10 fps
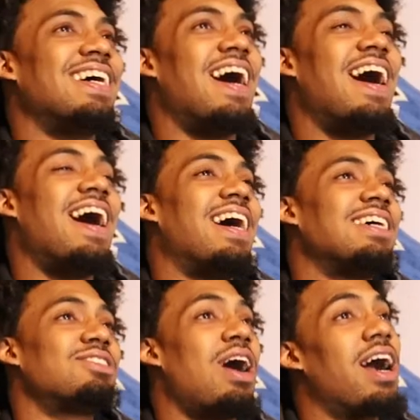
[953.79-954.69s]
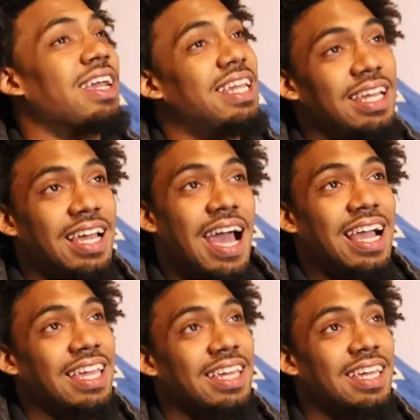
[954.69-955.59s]
All right, so I get
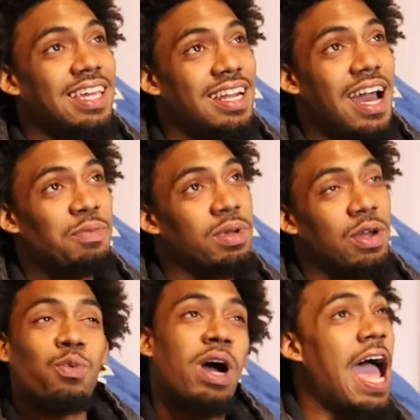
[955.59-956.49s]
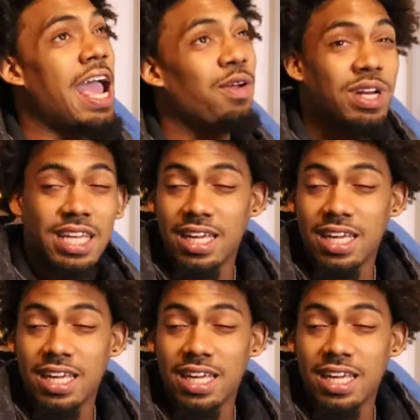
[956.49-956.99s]
I get kicked out of me. Well, I ain't really